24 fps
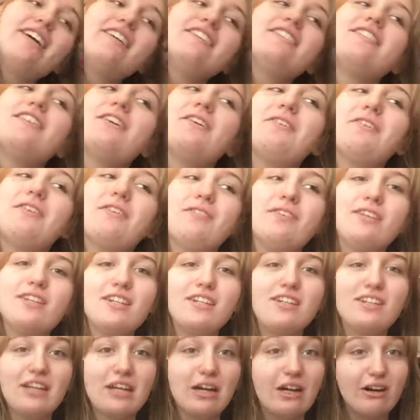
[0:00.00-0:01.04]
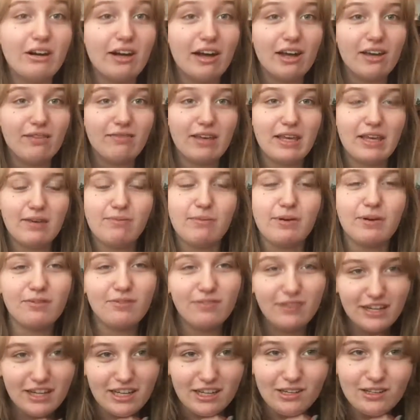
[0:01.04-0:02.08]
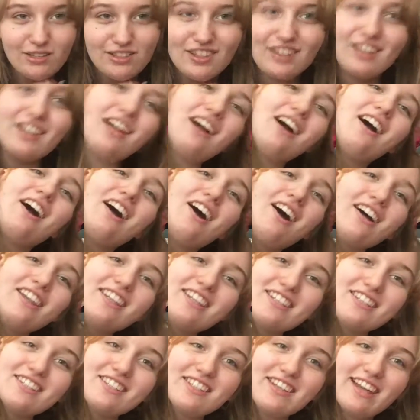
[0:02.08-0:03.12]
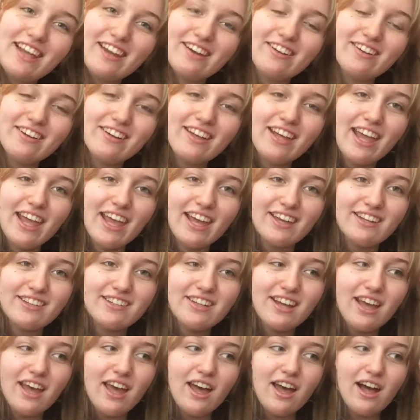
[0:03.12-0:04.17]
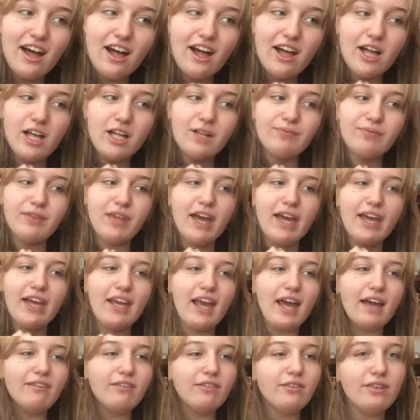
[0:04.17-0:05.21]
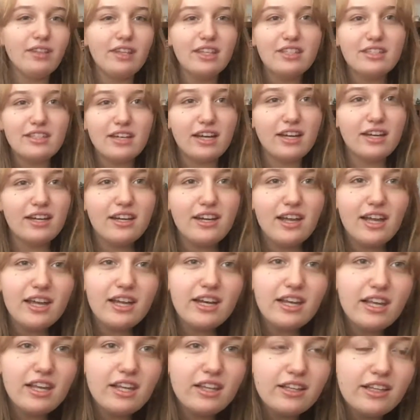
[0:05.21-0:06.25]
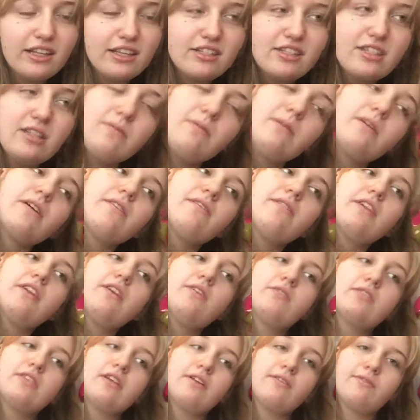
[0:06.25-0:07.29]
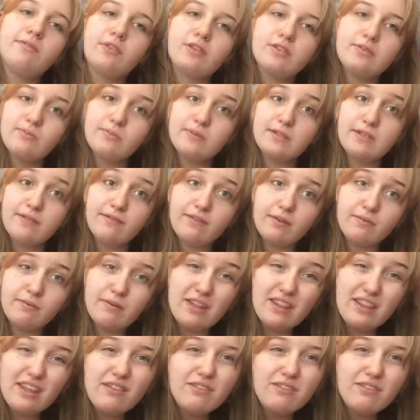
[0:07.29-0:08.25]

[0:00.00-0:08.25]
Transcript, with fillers: So if you didn't know, I make book videos a lot on this channel and um, I haven't really done any like TBR videos that are for a specific month.